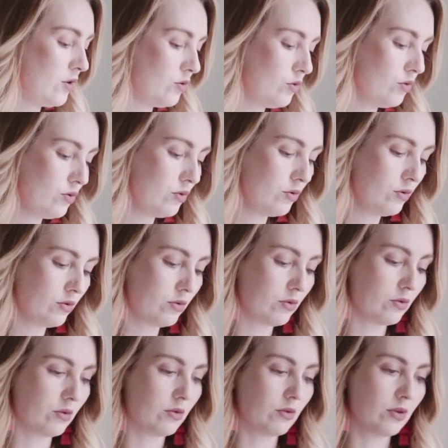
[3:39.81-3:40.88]

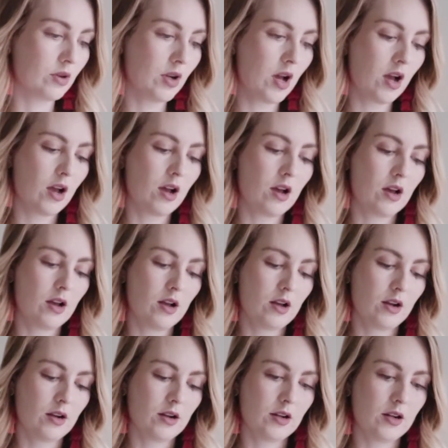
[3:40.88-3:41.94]
ooh,
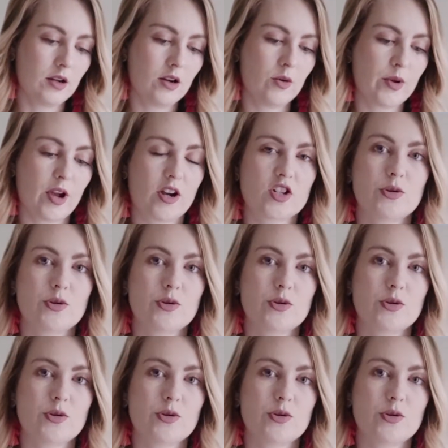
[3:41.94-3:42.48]
oh my gosh,